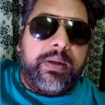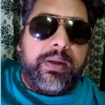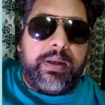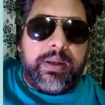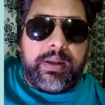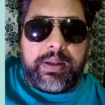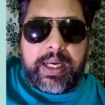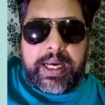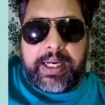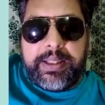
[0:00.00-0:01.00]

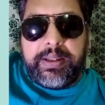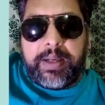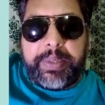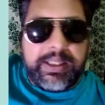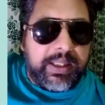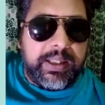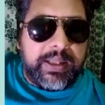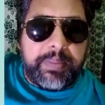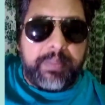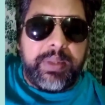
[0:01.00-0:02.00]
and appearing in
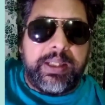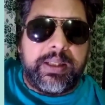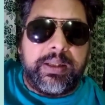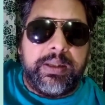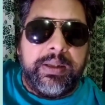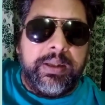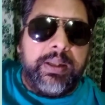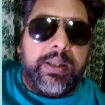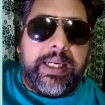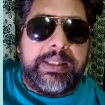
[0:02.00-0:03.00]
the public,
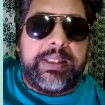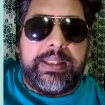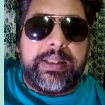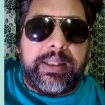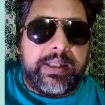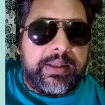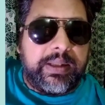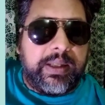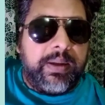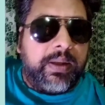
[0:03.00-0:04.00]
etc.,
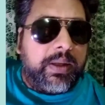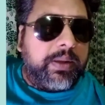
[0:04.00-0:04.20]
etc.